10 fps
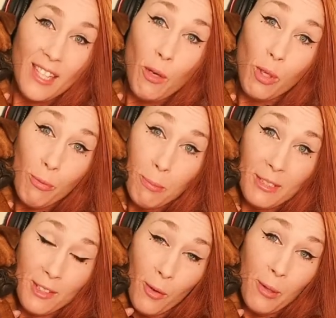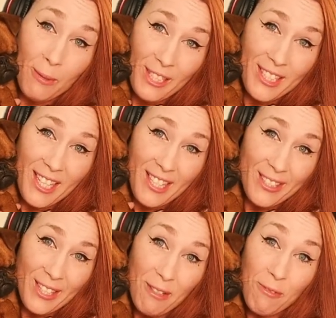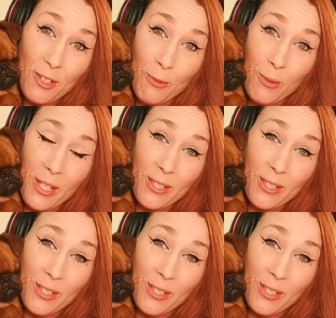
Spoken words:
we will be so appreciative if you